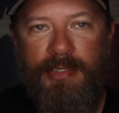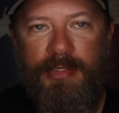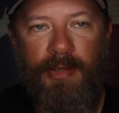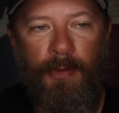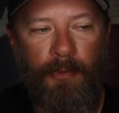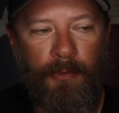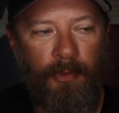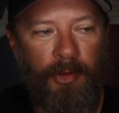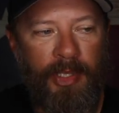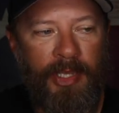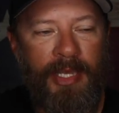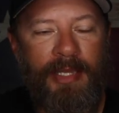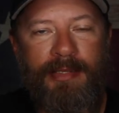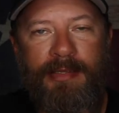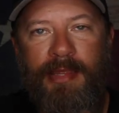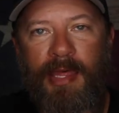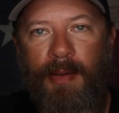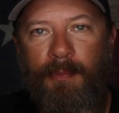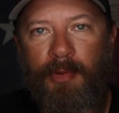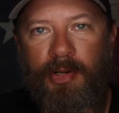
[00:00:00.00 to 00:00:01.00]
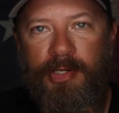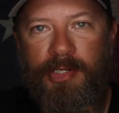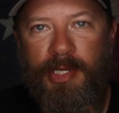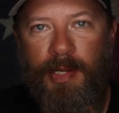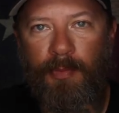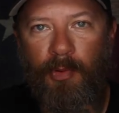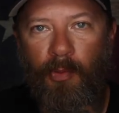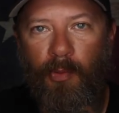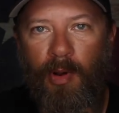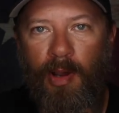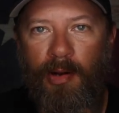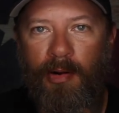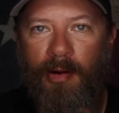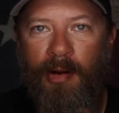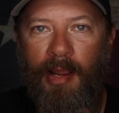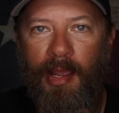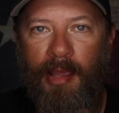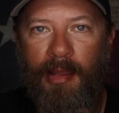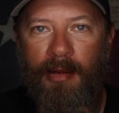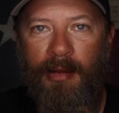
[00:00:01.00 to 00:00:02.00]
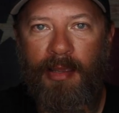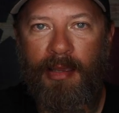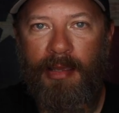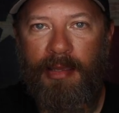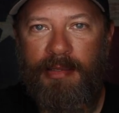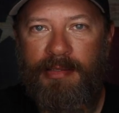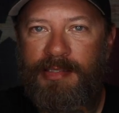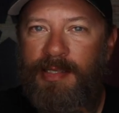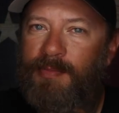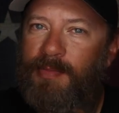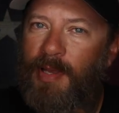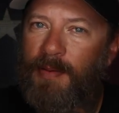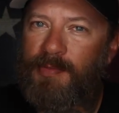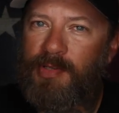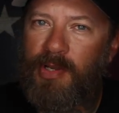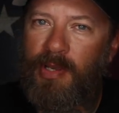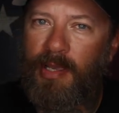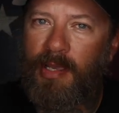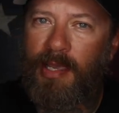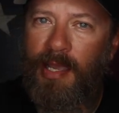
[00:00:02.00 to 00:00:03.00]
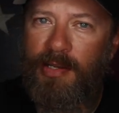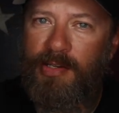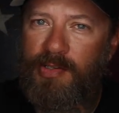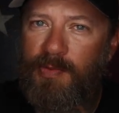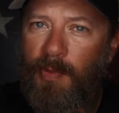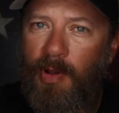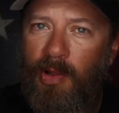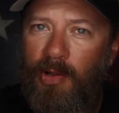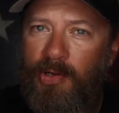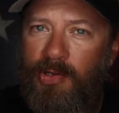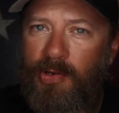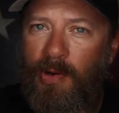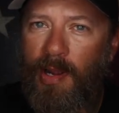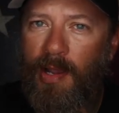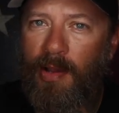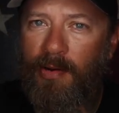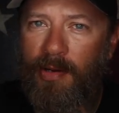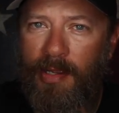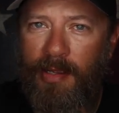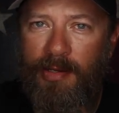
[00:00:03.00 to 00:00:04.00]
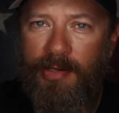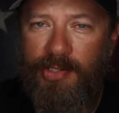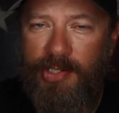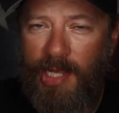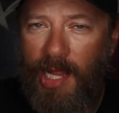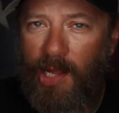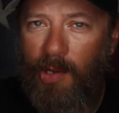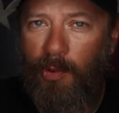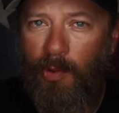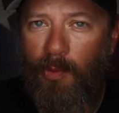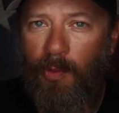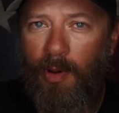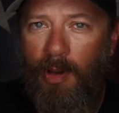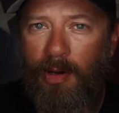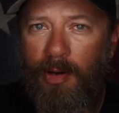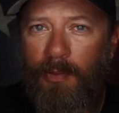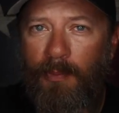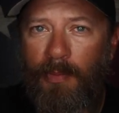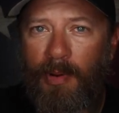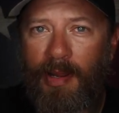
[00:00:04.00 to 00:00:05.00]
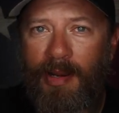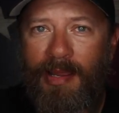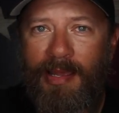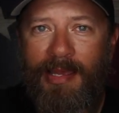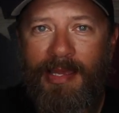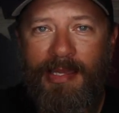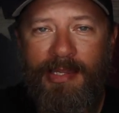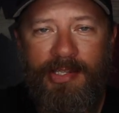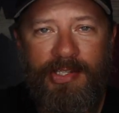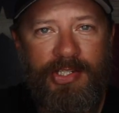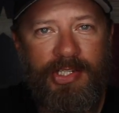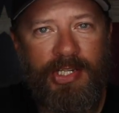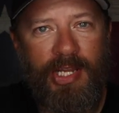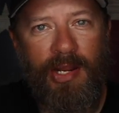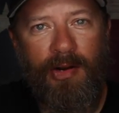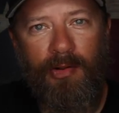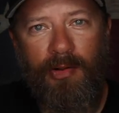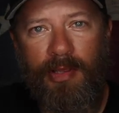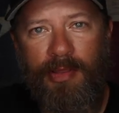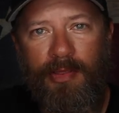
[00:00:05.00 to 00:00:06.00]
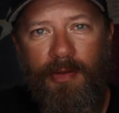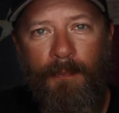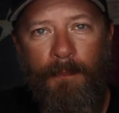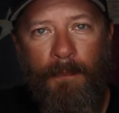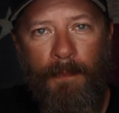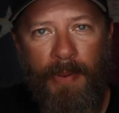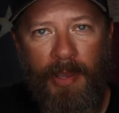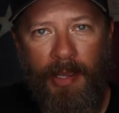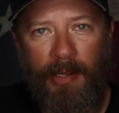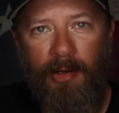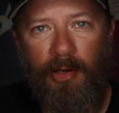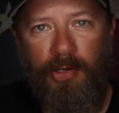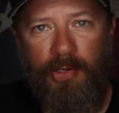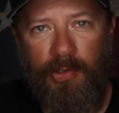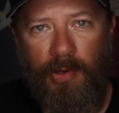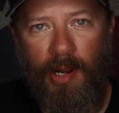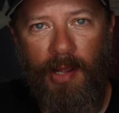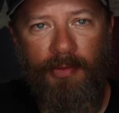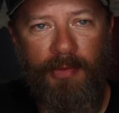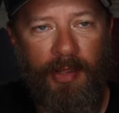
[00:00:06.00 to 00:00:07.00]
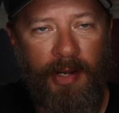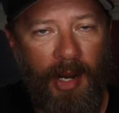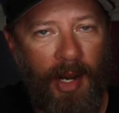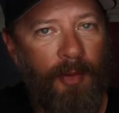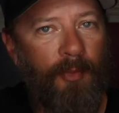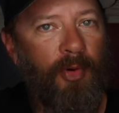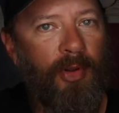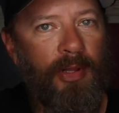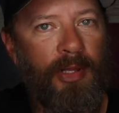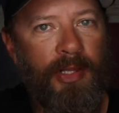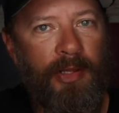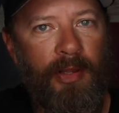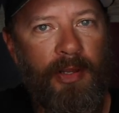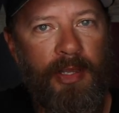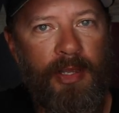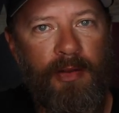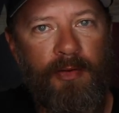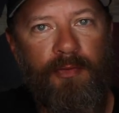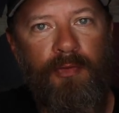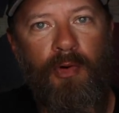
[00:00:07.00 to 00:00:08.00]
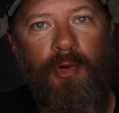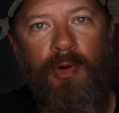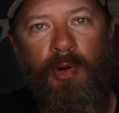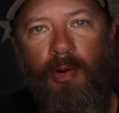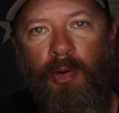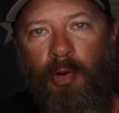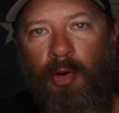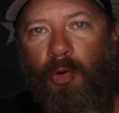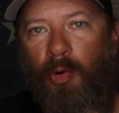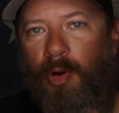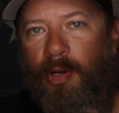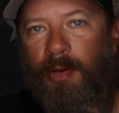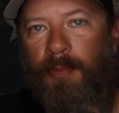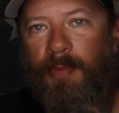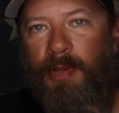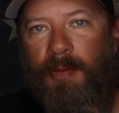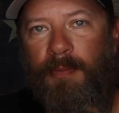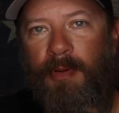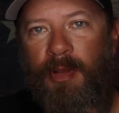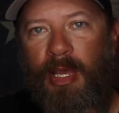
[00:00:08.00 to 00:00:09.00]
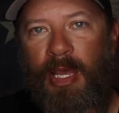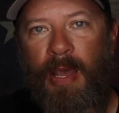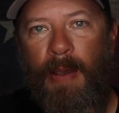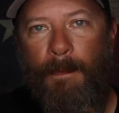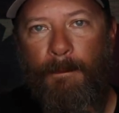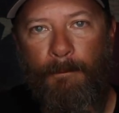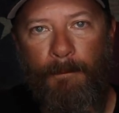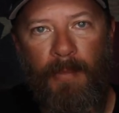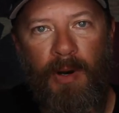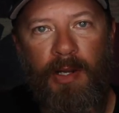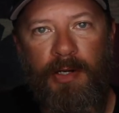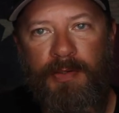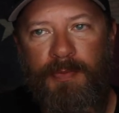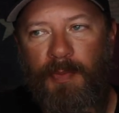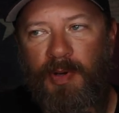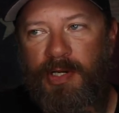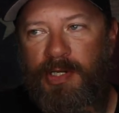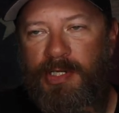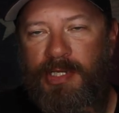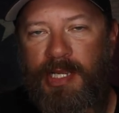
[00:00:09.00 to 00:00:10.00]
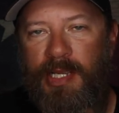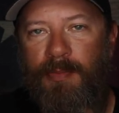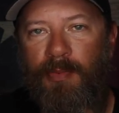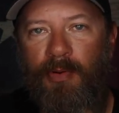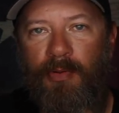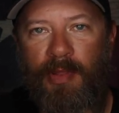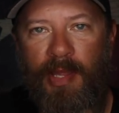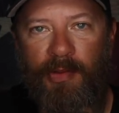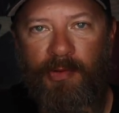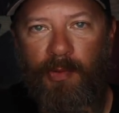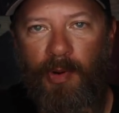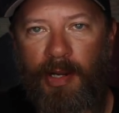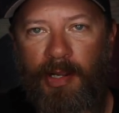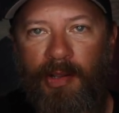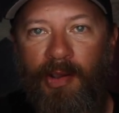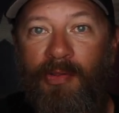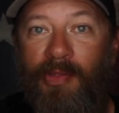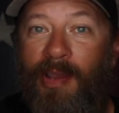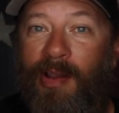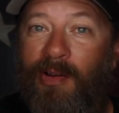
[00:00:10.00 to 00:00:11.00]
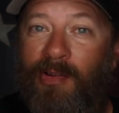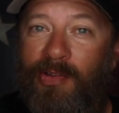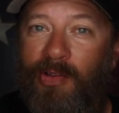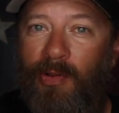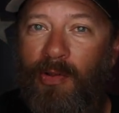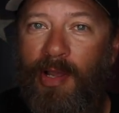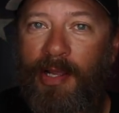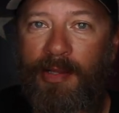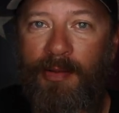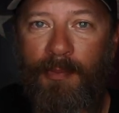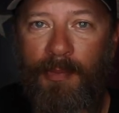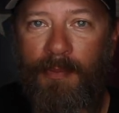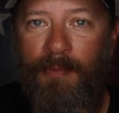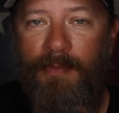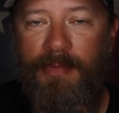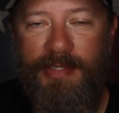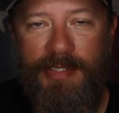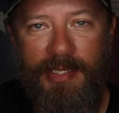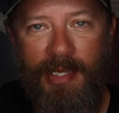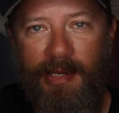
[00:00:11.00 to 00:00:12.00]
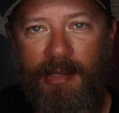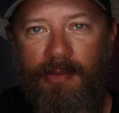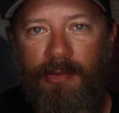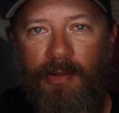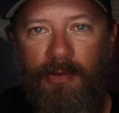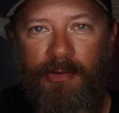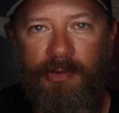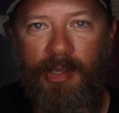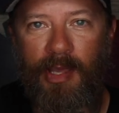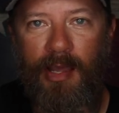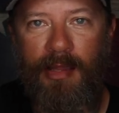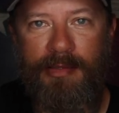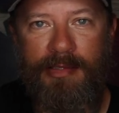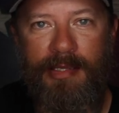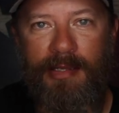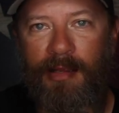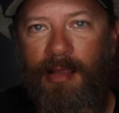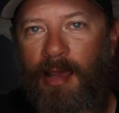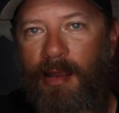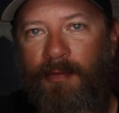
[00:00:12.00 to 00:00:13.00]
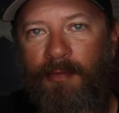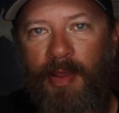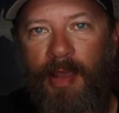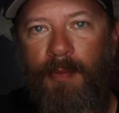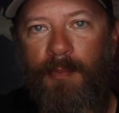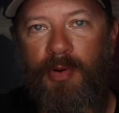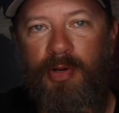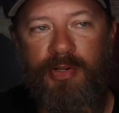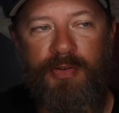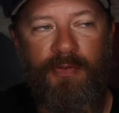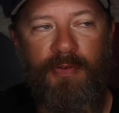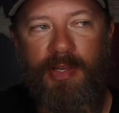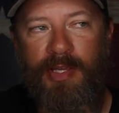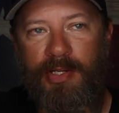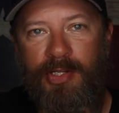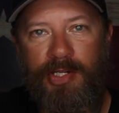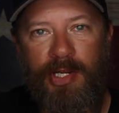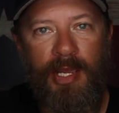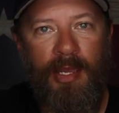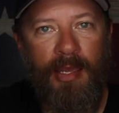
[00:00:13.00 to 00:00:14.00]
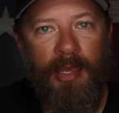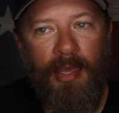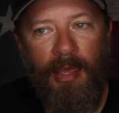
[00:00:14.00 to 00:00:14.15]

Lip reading: to get to that much deeper water. And sometimes you can catch smaller trout in shallower water, but generally the bigger trout that I'm really looking for are going to be much, much deeper. That's where I go. They also like to sit in those guts and kind of ambush fish.